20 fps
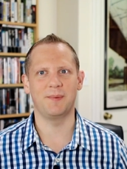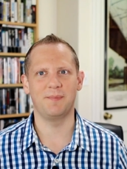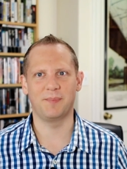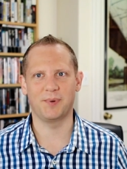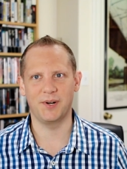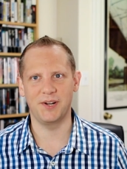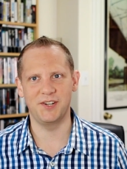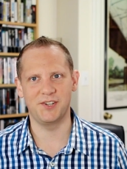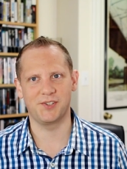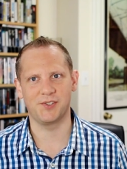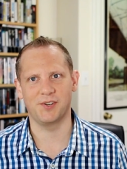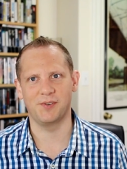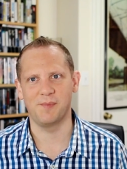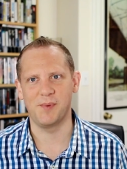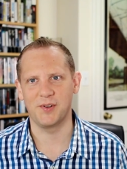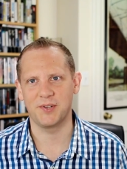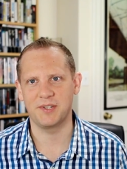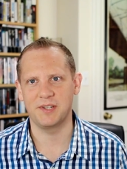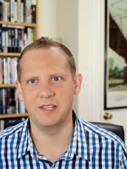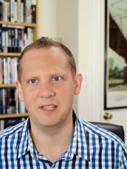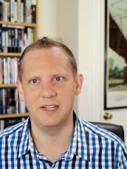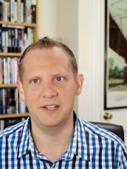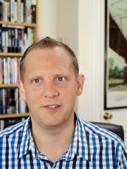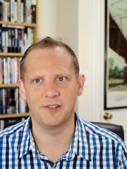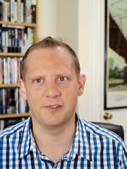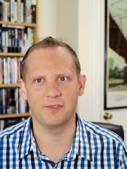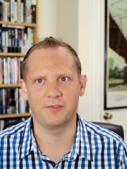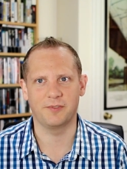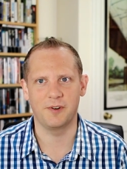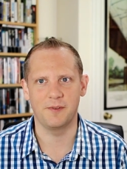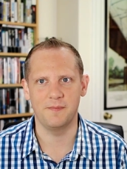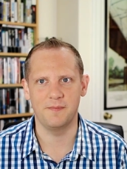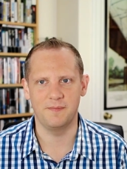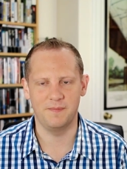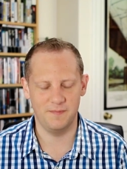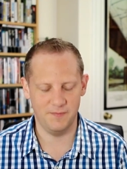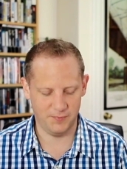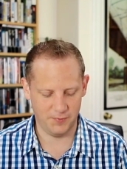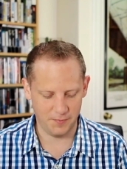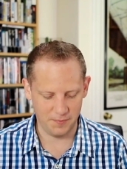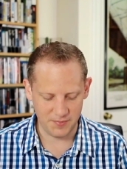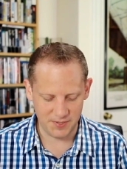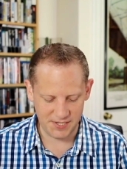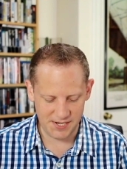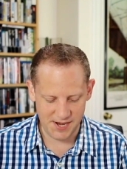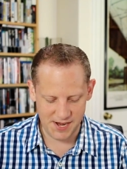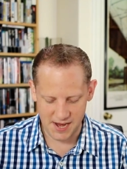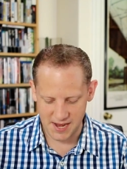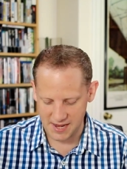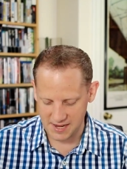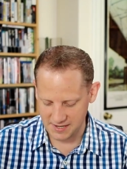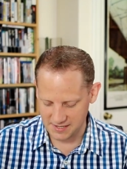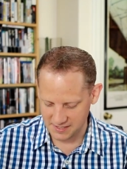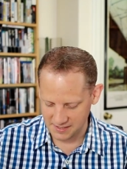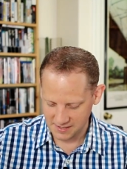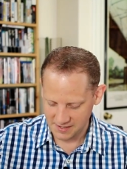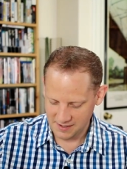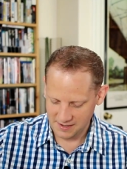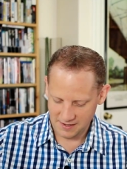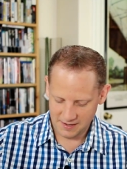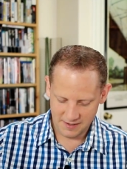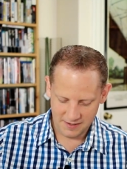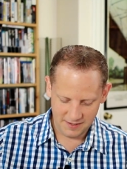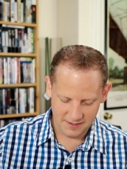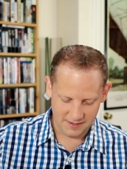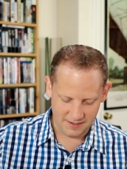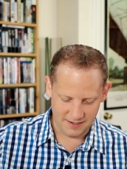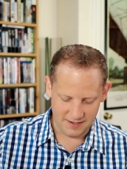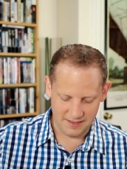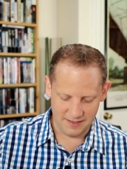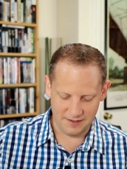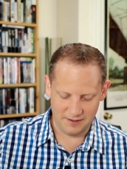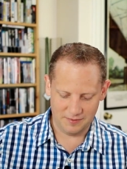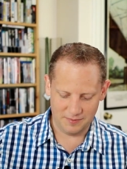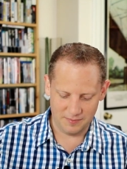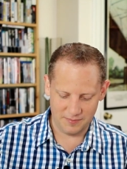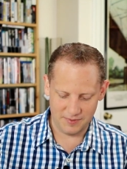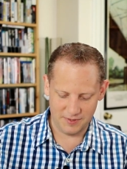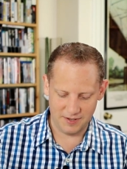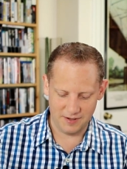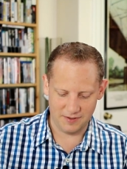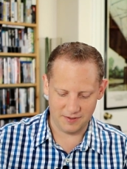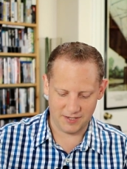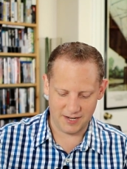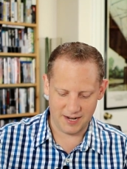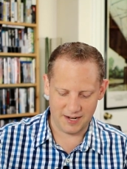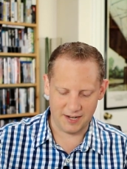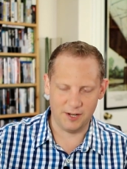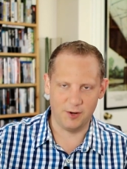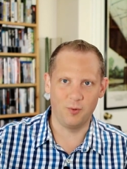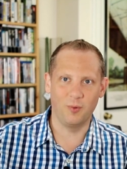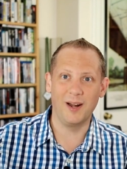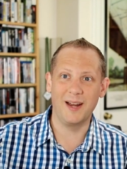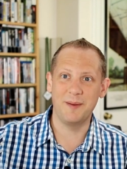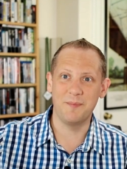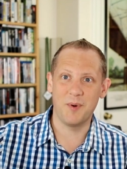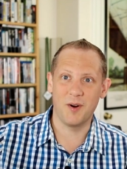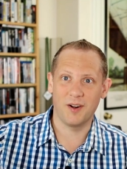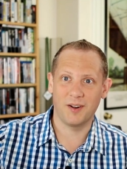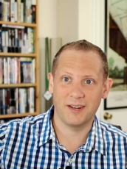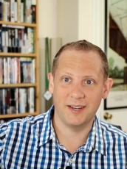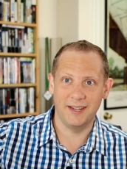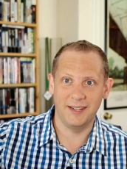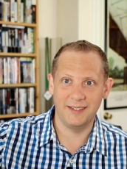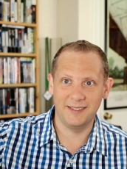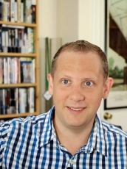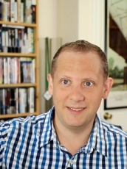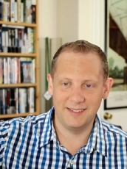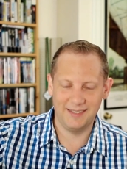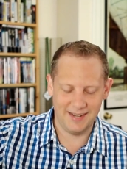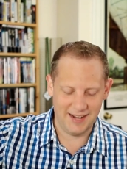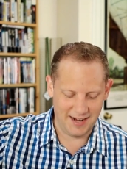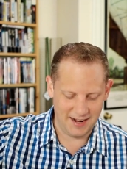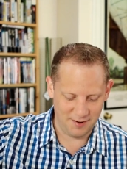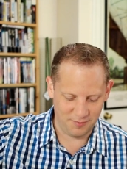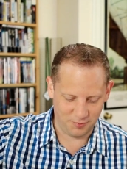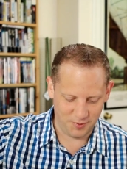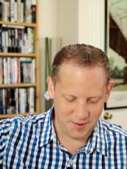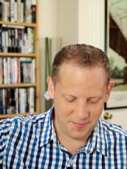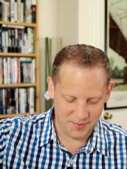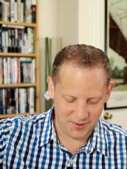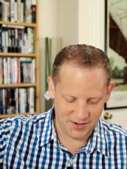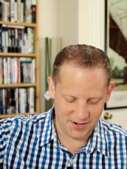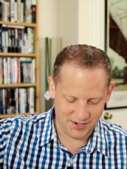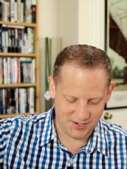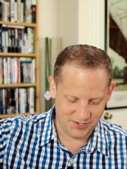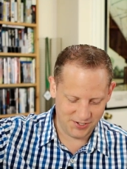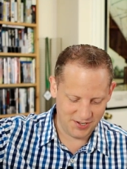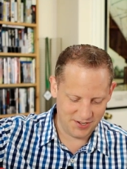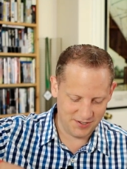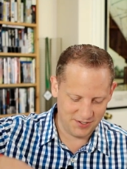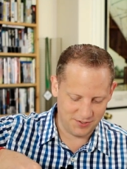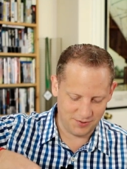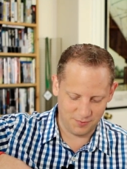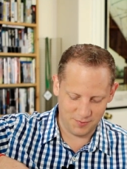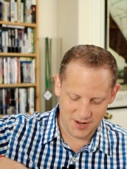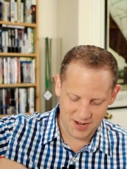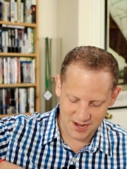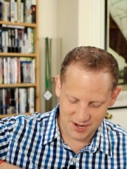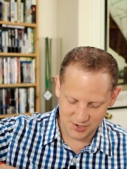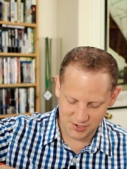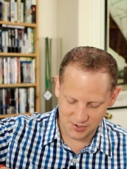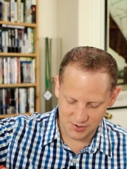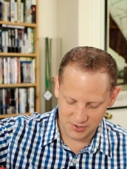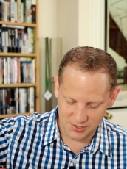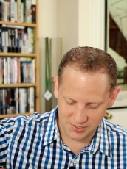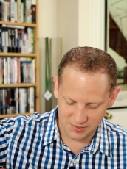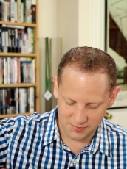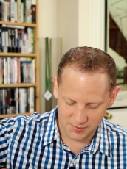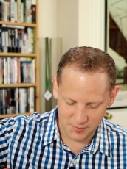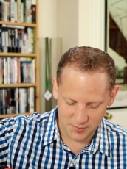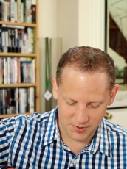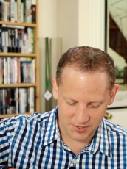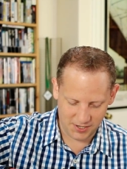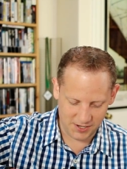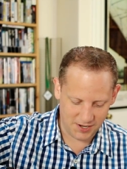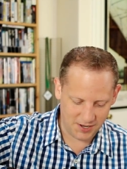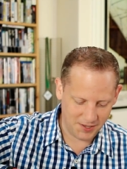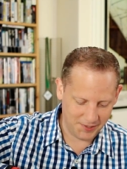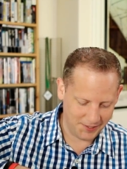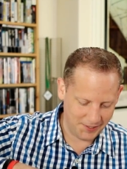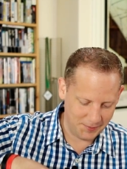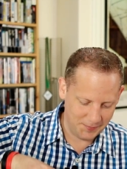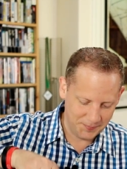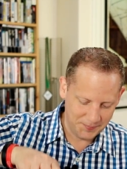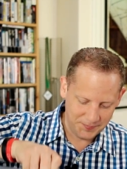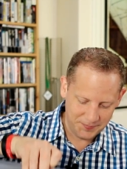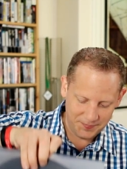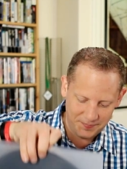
I'm pretty sure most of these are from CDs, and they're kind of gray market kind of reproductions or reissues, if you want to call it,